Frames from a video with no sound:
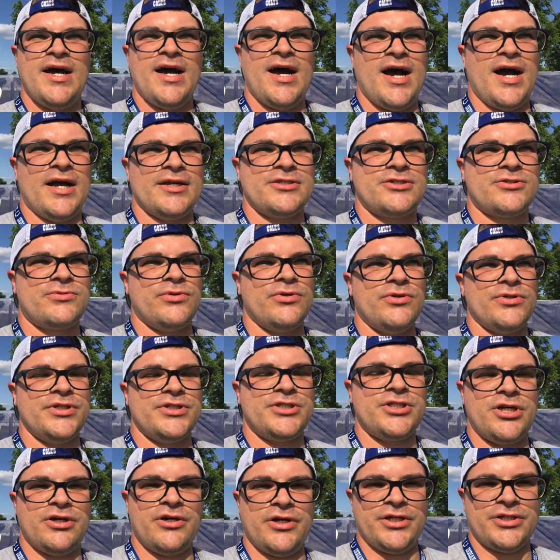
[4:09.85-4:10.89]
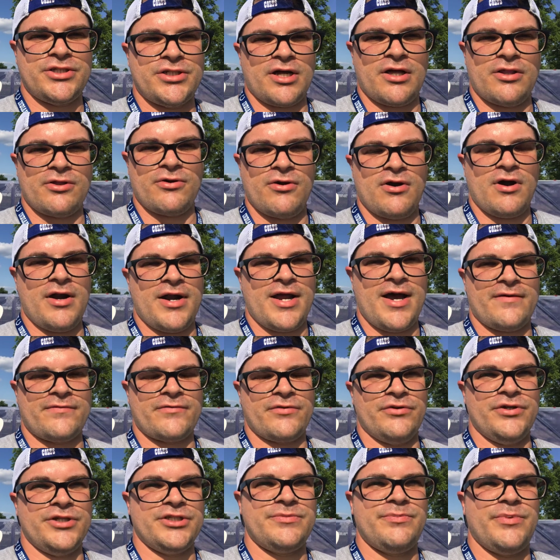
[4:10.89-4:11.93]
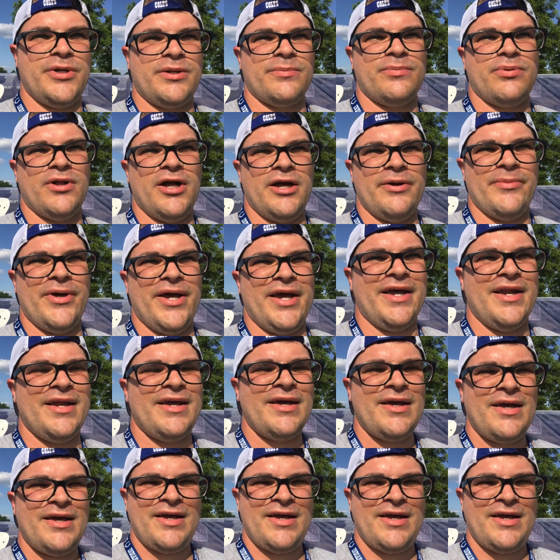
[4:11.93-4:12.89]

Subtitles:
Just really cheering each other on after each big play made.